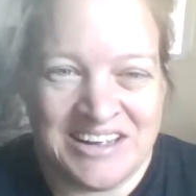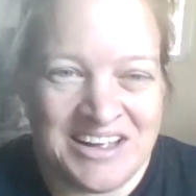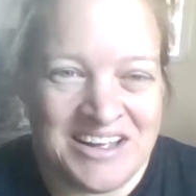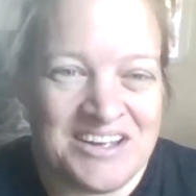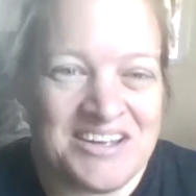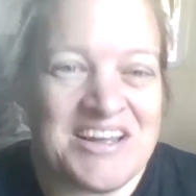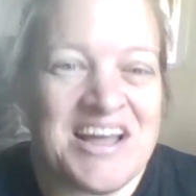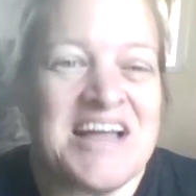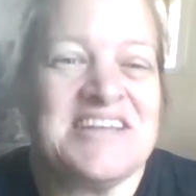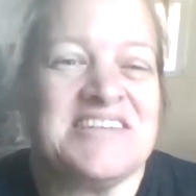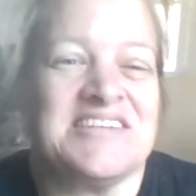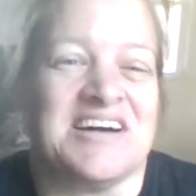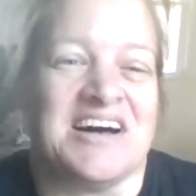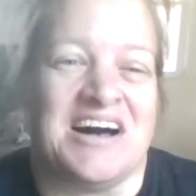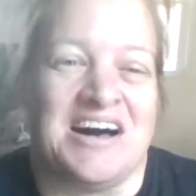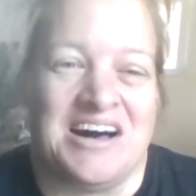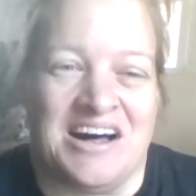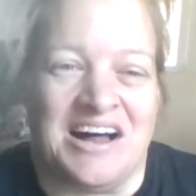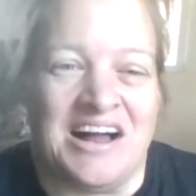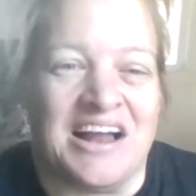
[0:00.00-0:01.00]
You guys are
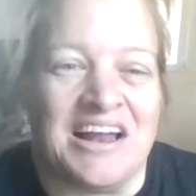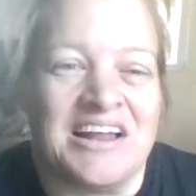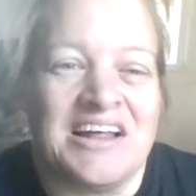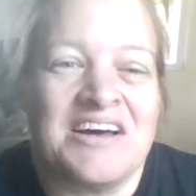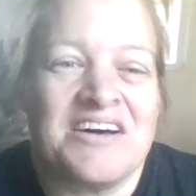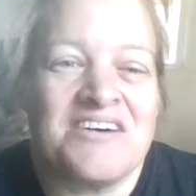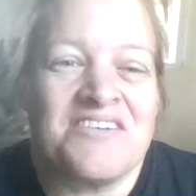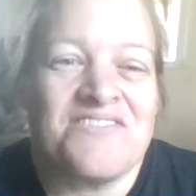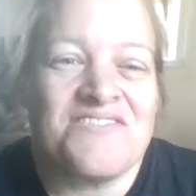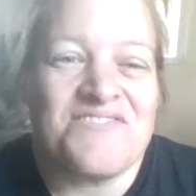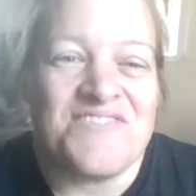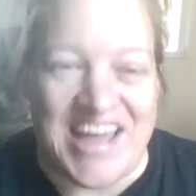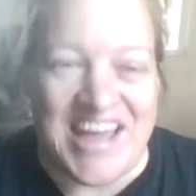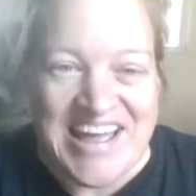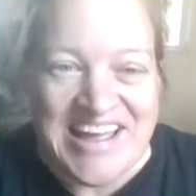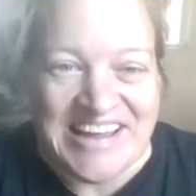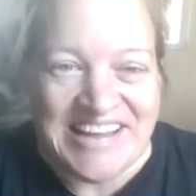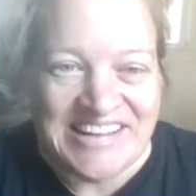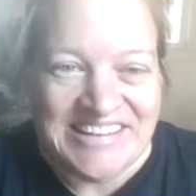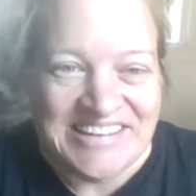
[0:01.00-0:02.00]
all
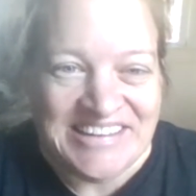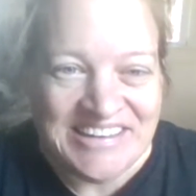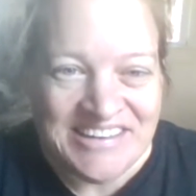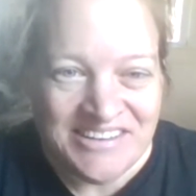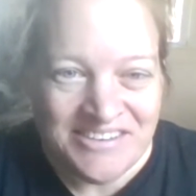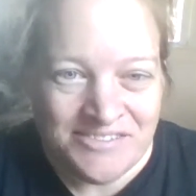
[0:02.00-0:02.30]
fakes.